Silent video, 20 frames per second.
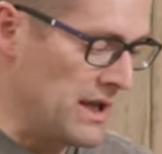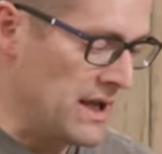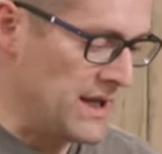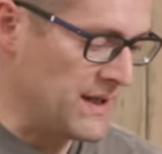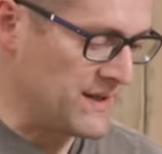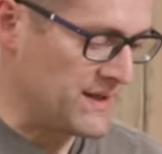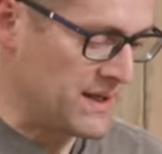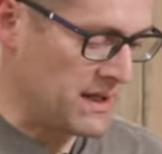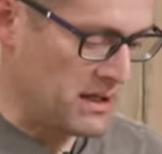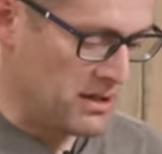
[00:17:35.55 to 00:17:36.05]

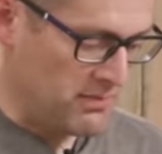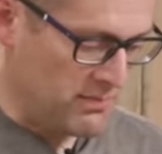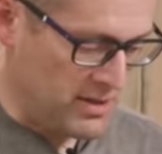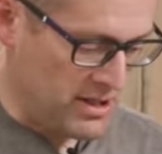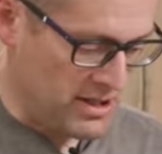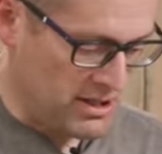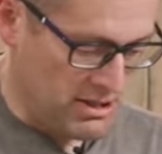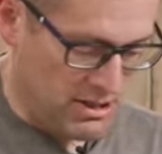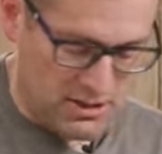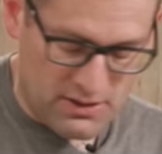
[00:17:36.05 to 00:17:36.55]
is going to
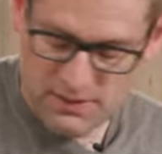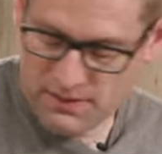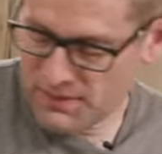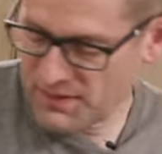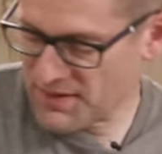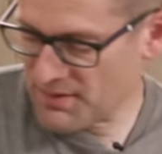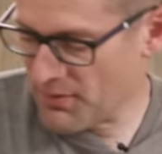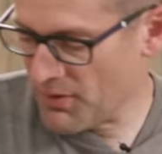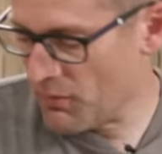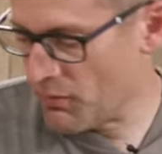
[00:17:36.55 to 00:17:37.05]
be
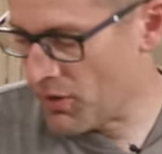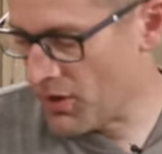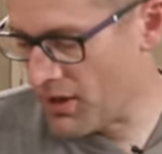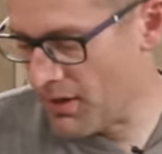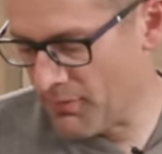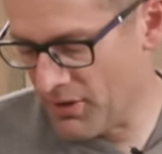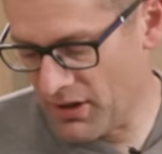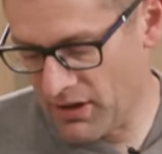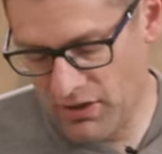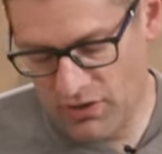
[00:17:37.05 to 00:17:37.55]
some of the work
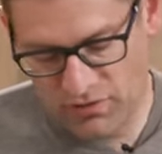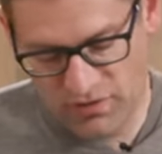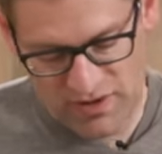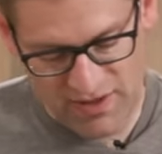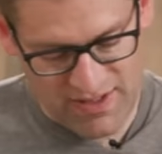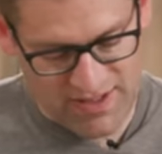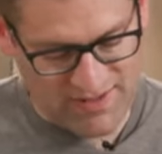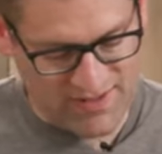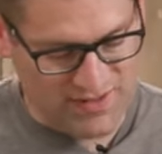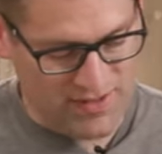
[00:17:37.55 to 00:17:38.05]
I'm going to do
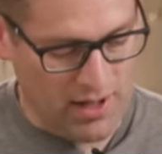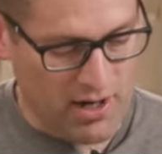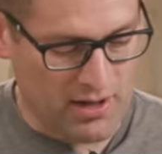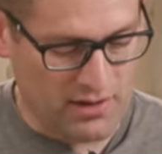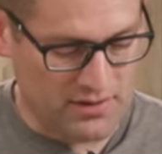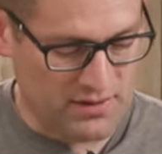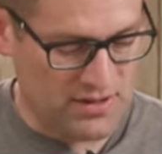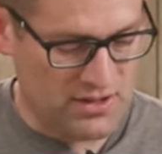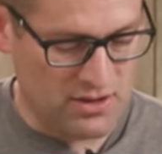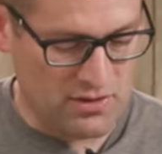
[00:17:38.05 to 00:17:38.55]
to this
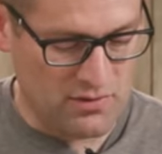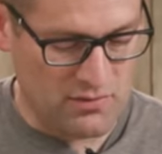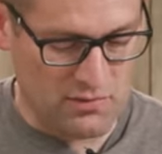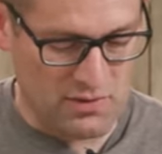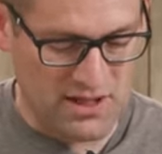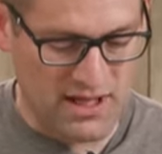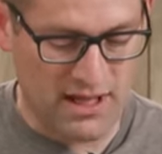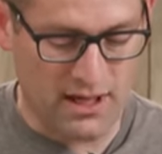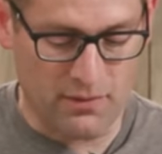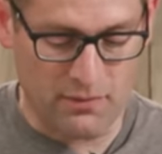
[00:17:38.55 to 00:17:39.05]
stock to
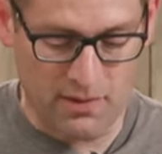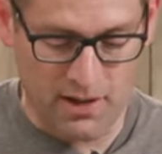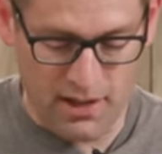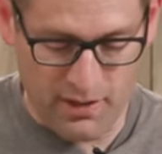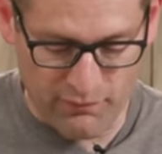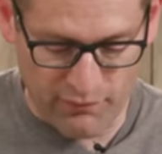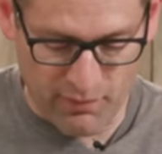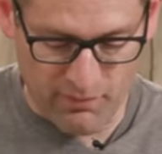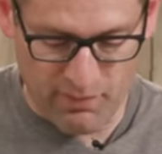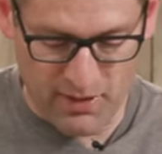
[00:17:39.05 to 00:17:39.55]
get it
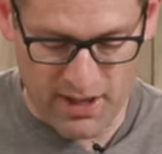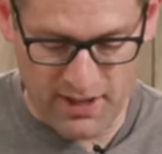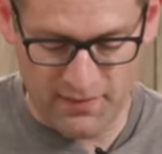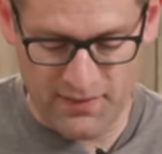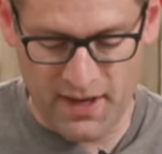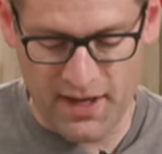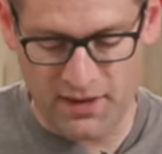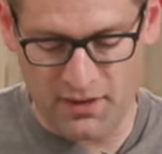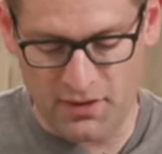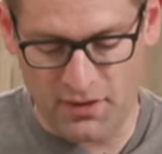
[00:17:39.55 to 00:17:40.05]
ready for paint.
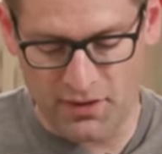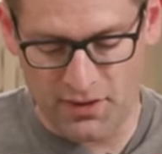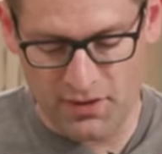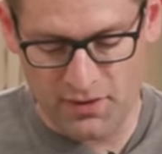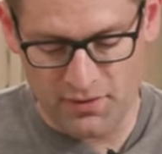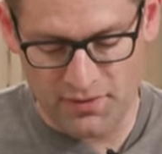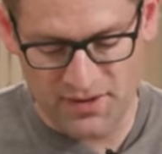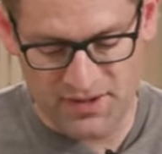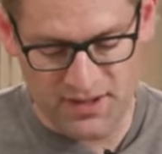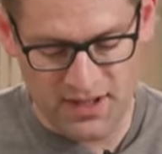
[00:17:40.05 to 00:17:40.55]
And that
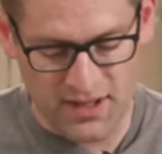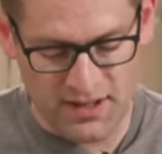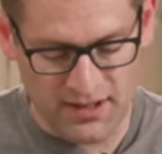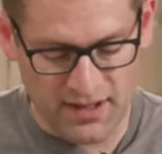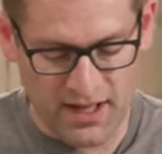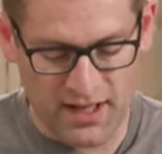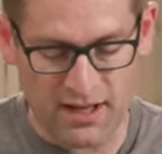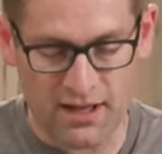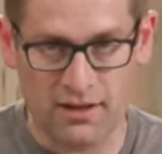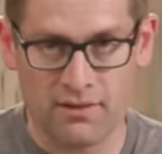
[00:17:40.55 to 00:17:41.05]
includes
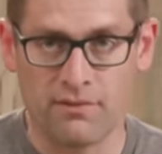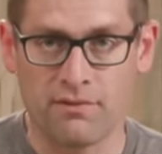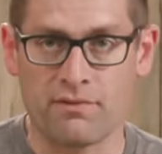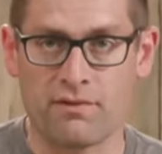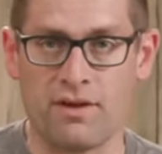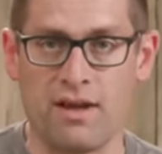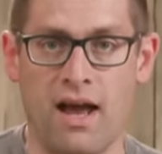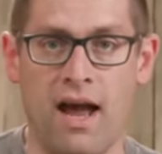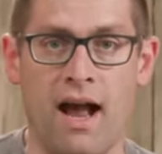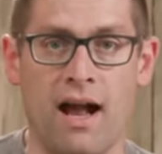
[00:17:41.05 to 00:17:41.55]
inletting
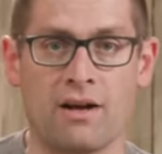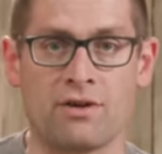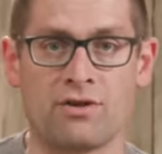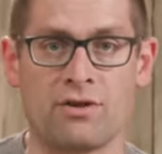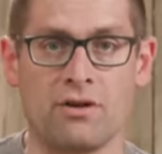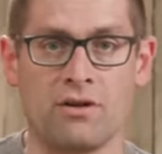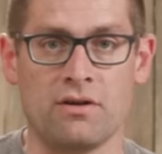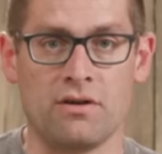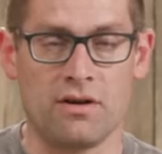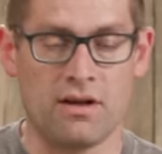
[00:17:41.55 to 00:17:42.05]
for the
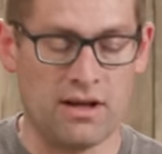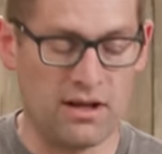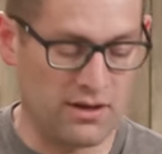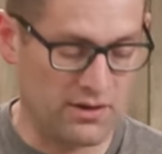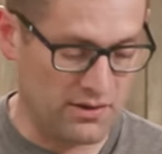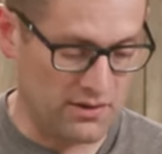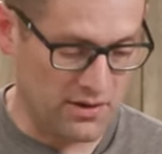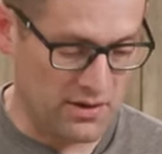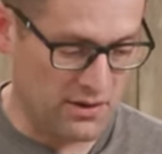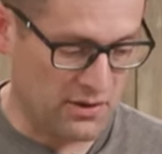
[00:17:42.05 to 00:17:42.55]
action. It
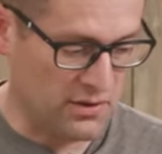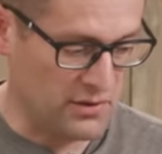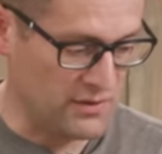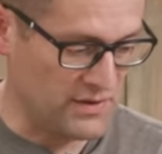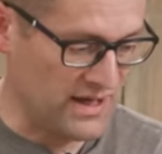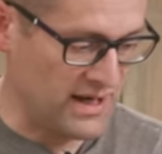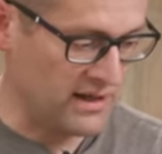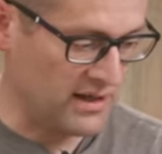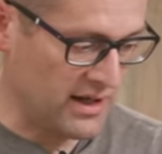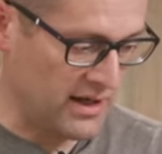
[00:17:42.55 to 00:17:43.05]

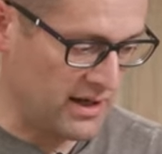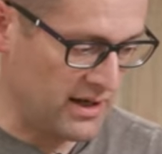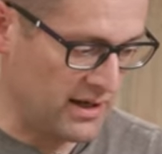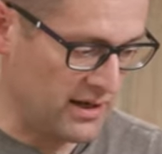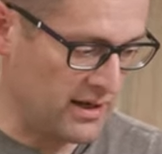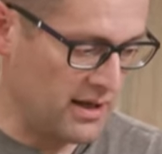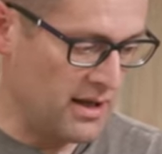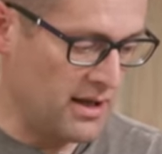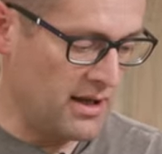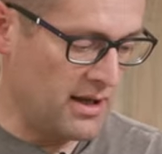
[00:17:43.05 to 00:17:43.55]
includes
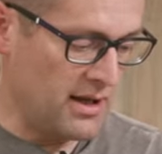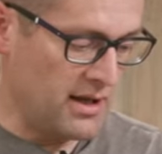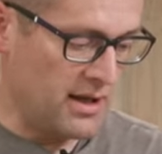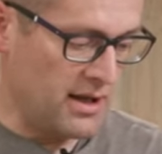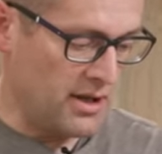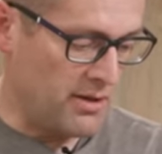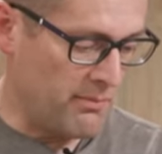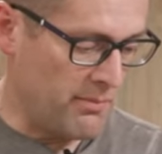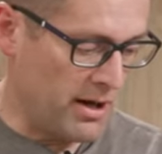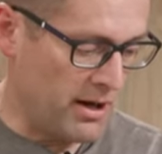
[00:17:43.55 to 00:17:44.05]
inletting,
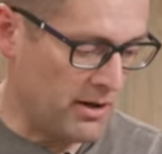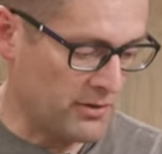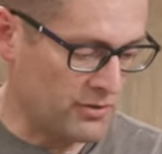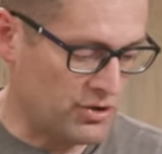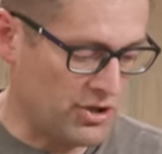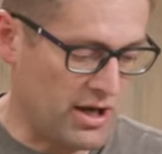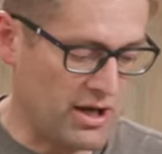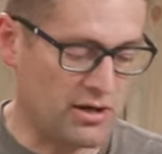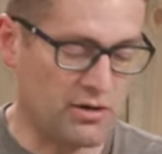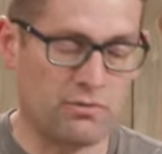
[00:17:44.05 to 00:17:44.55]
barrel
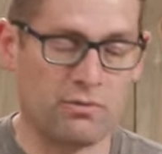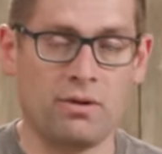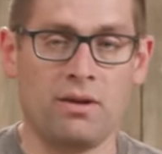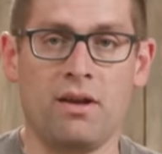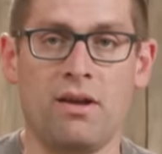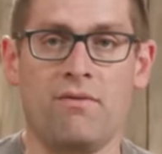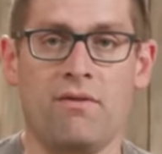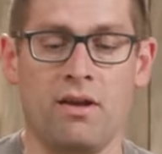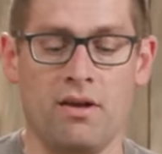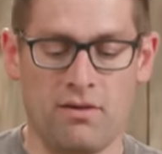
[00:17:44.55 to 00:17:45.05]
channel
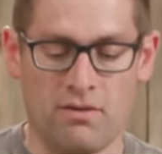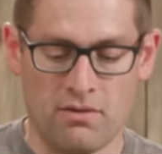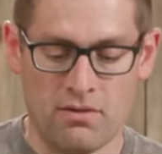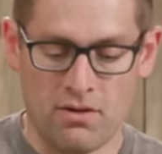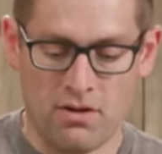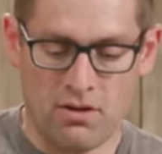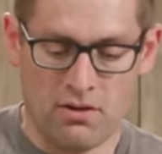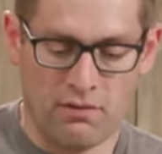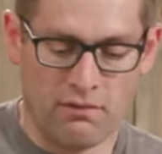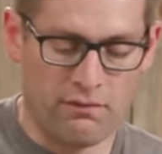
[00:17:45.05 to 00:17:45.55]
relieving
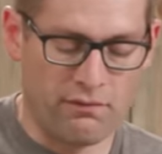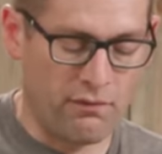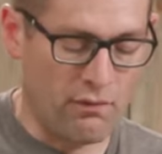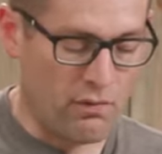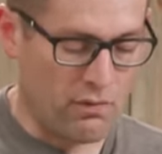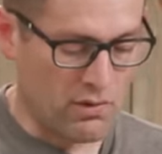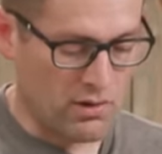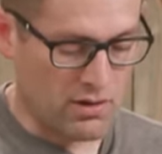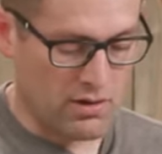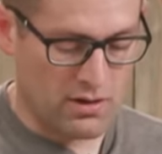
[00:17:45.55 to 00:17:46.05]

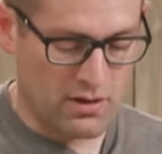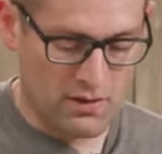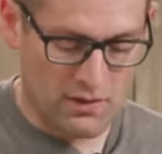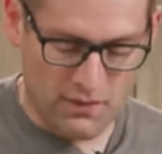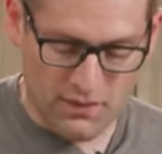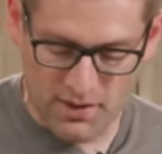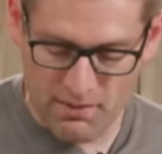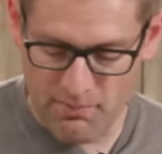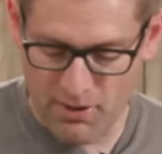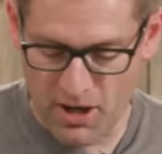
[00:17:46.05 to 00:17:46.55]
for
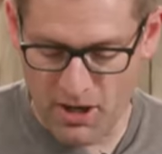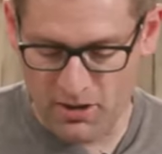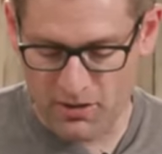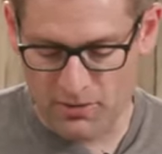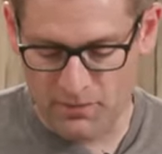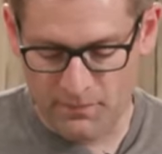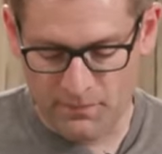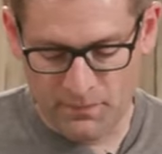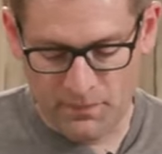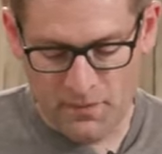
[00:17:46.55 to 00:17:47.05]
the
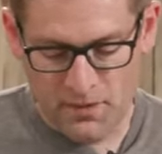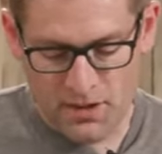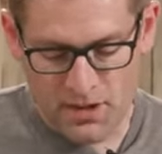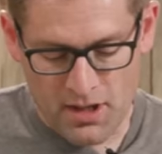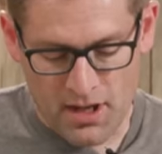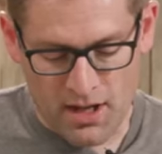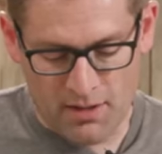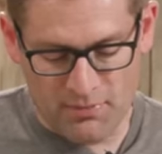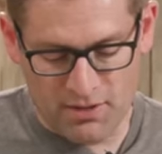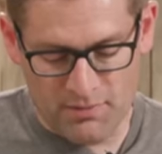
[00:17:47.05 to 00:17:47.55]
barrel.
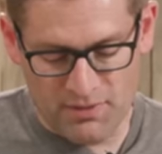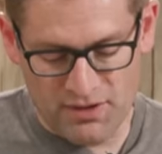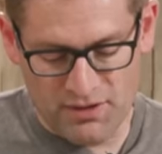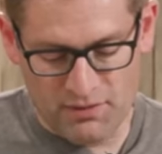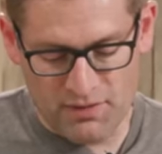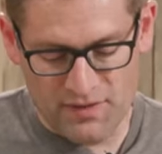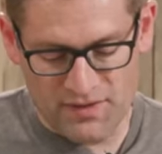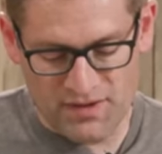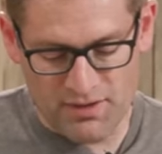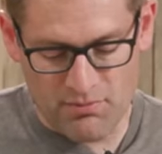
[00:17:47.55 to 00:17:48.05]
I'm going to be
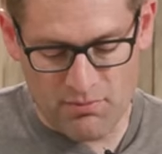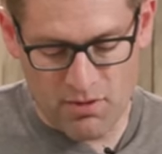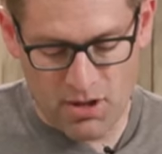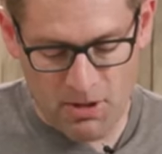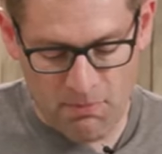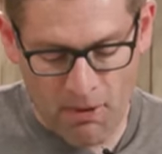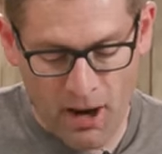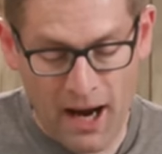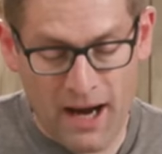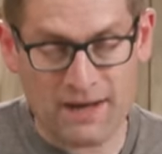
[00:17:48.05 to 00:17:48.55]
doing some
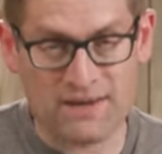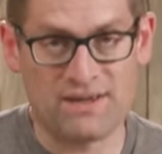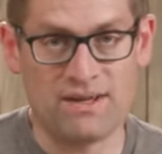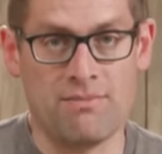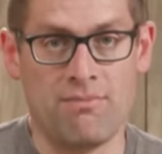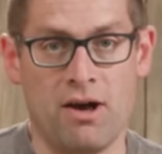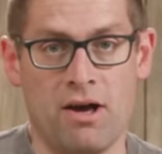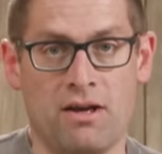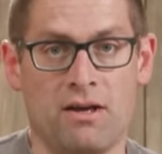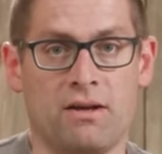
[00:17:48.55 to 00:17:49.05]

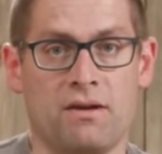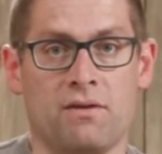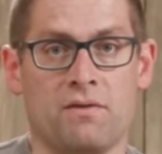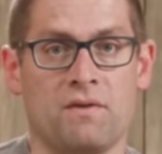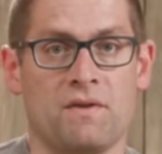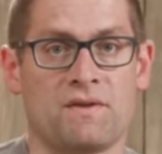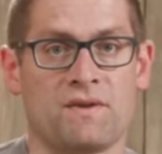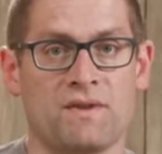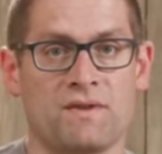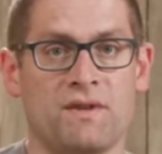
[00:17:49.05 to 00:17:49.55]
epoxy bedding.
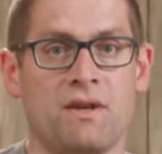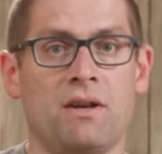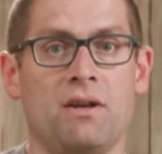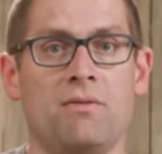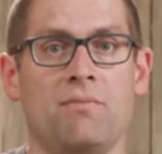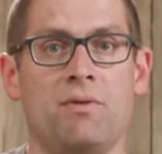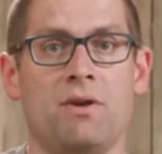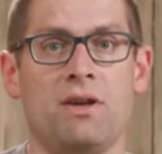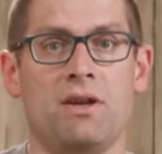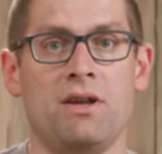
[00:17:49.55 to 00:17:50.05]
This is going
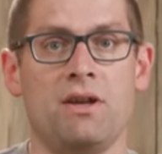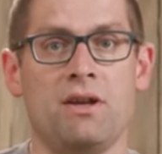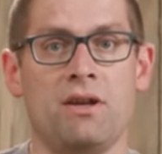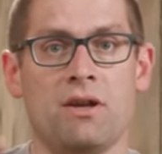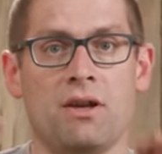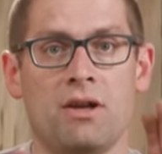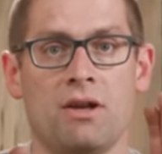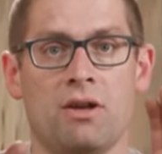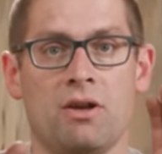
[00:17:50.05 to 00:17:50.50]
to be